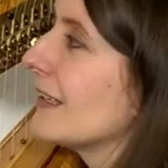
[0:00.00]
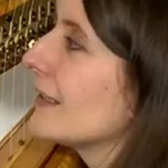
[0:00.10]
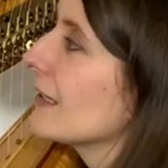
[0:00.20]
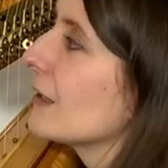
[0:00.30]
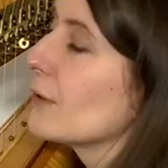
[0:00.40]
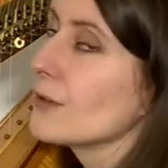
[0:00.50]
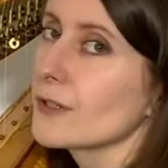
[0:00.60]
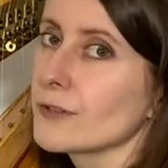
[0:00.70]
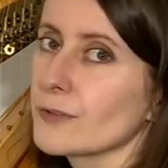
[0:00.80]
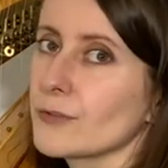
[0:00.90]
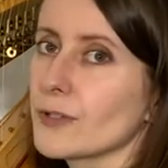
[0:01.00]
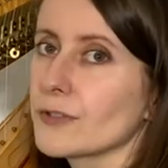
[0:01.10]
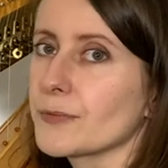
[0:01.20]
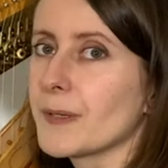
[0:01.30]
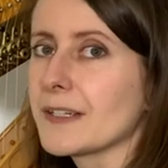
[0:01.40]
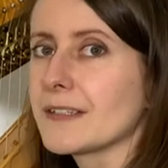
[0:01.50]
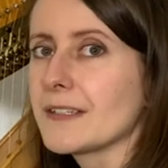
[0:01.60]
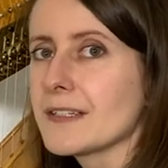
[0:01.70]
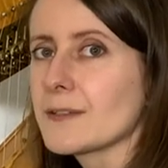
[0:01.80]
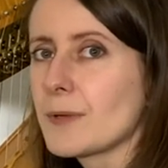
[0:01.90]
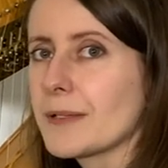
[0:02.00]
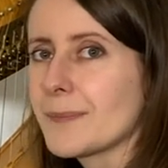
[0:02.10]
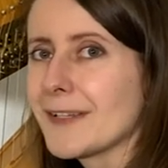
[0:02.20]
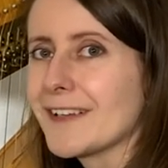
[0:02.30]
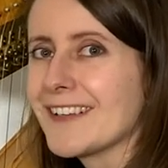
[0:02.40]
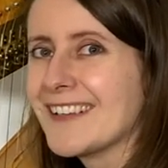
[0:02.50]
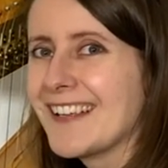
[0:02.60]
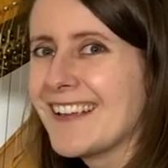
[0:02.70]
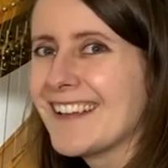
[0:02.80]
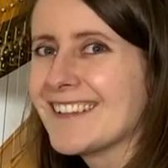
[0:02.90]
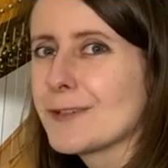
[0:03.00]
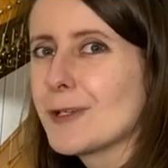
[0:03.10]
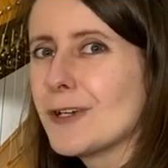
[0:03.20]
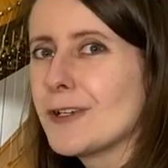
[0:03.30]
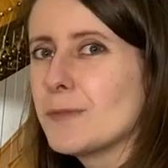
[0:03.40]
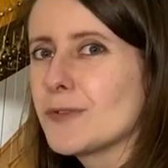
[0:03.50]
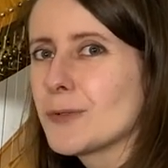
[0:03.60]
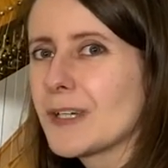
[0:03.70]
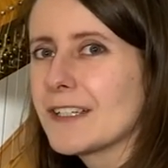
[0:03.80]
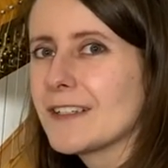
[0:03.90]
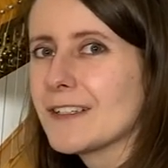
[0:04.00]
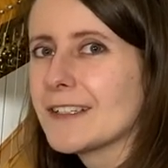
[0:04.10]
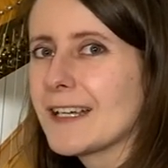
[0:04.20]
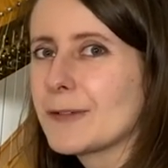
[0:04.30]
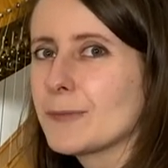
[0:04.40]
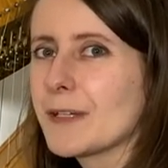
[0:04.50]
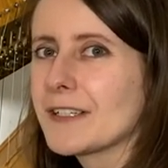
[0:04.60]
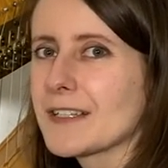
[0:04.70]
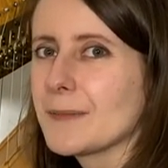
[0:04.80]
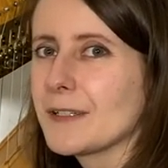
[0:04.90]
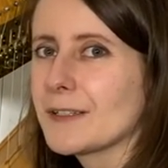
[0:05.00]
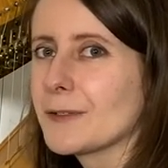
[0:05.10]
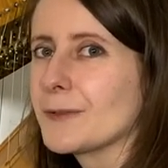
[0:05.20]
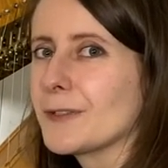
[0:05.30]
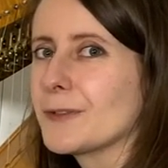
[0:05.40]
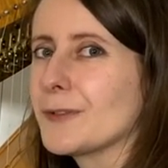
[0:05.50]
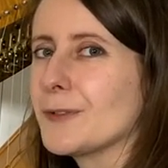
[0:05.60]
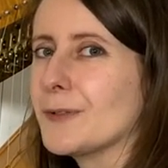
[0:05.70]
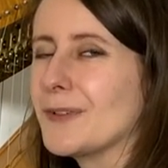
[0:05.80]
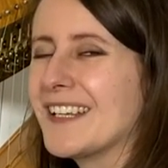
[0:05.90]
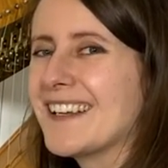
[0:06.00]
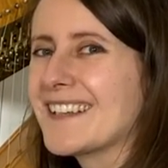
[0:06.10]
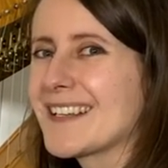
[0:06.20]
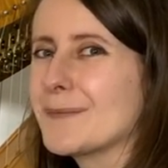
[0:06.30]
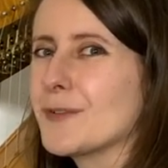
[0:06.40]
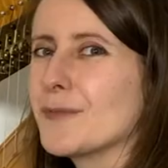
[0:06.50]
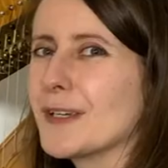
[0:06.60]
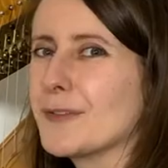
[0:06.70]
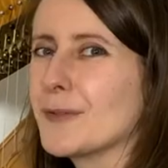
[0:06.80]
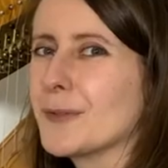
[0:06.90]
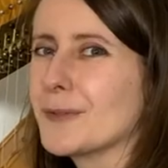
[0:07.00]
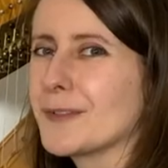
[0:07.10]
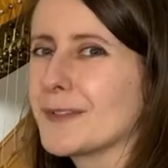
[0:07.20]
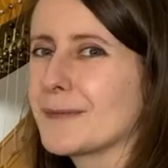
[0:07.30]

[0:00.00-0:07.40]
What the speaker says: They are all controlled by this one pedal, and they will all move together down by a semitone or two as I move my foot.